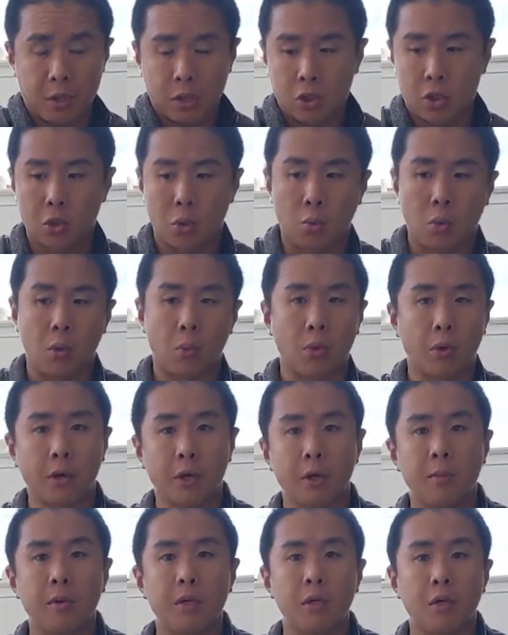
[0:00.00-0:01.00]
So what we're
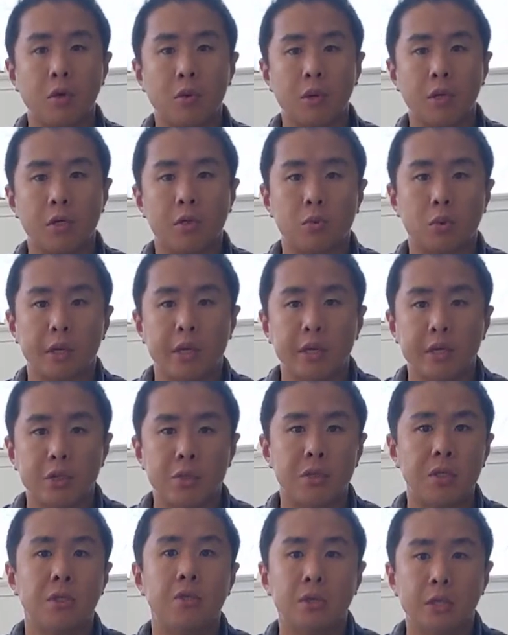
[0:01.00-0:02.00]
going to be doing is we're
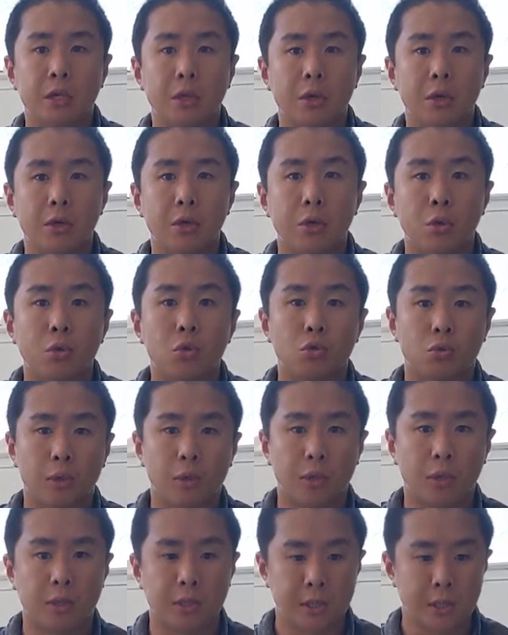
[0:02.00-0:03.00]
introducing new
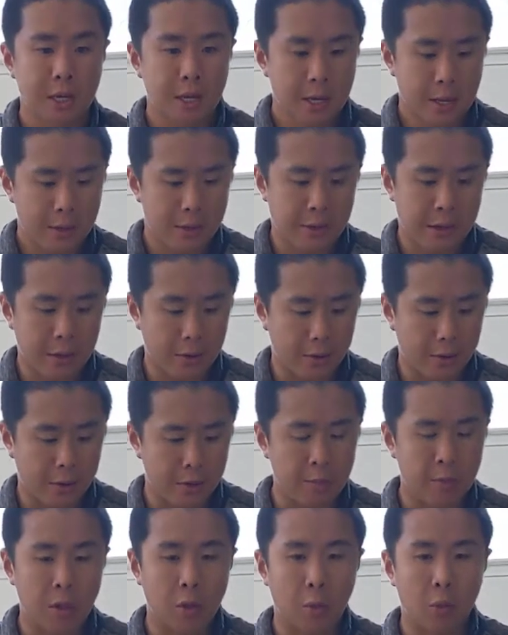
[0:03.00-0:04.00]
drills that are going
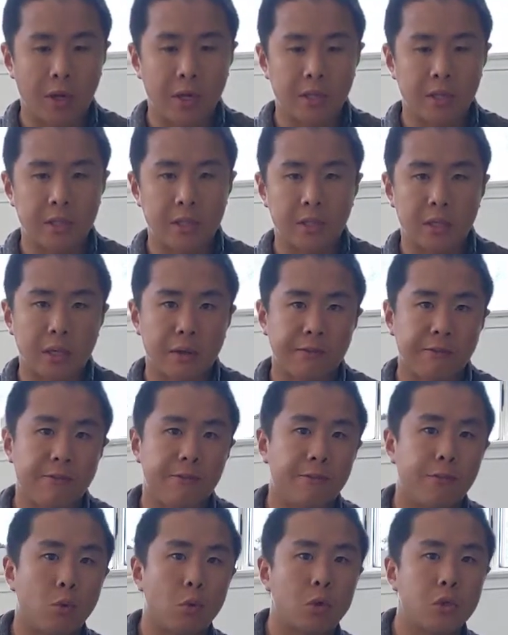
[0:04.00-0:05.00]
to be a way to
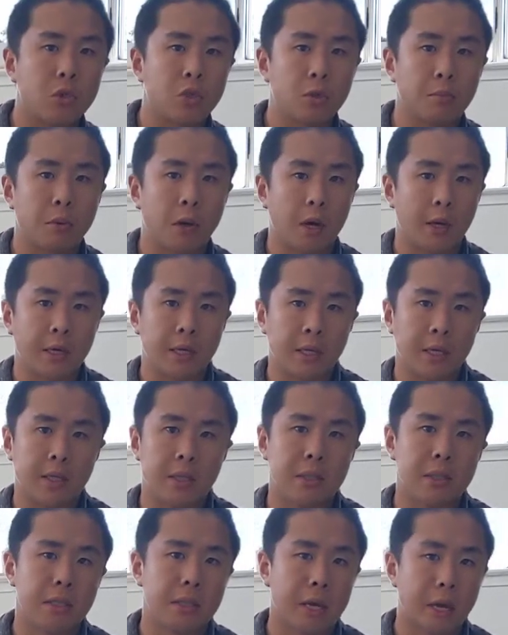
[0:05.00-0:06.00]
force your body
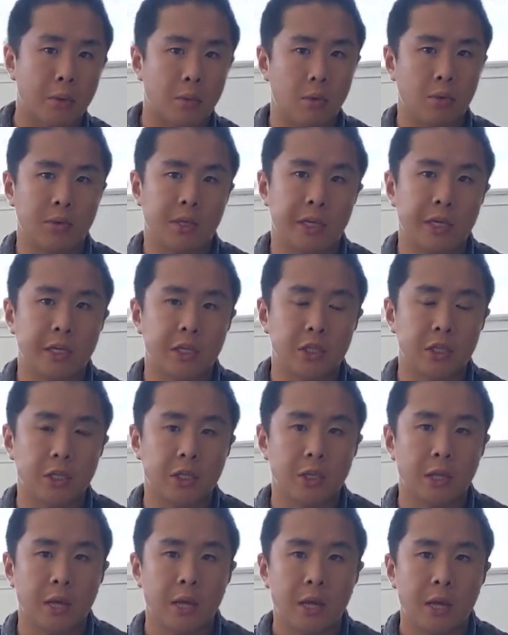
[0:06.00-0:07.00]
into that rotation
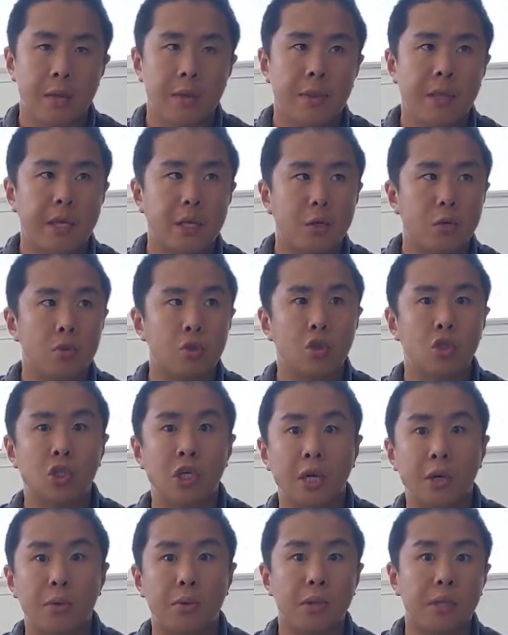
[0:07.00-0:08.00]
that you
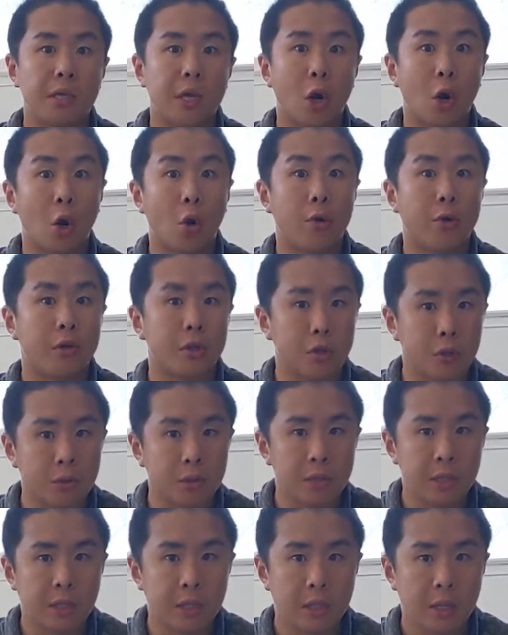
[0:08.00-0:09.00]
generally aren't
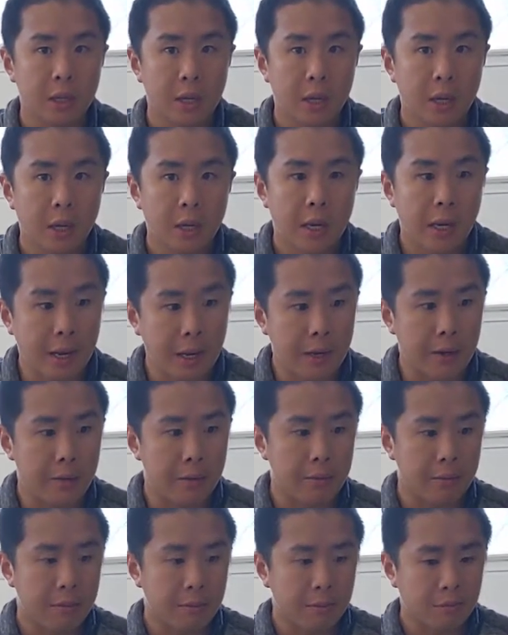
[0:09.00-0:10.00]
using and
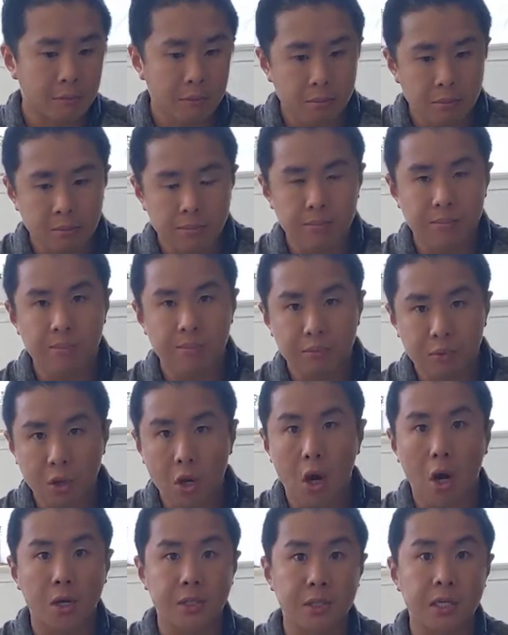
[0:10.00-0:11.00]

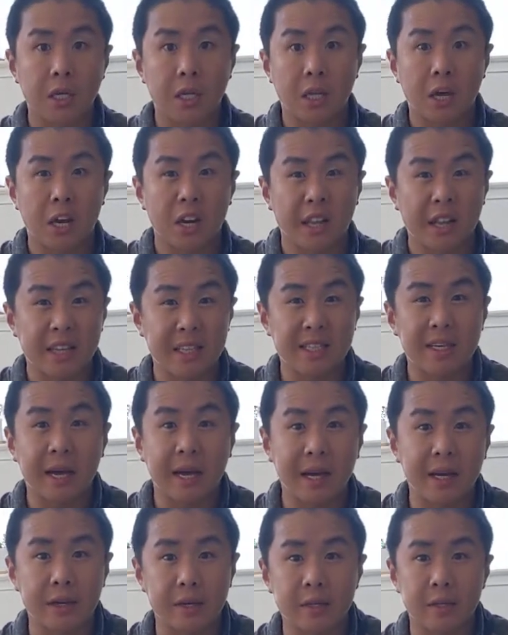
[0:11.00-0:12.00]
causing a lot of that
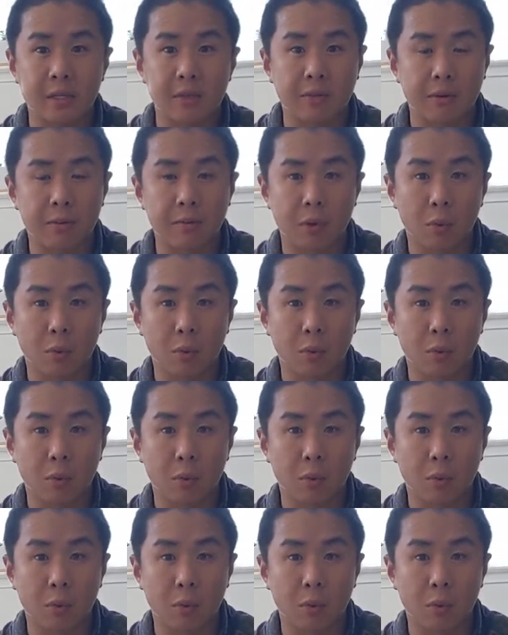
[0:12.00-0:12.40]
tightness from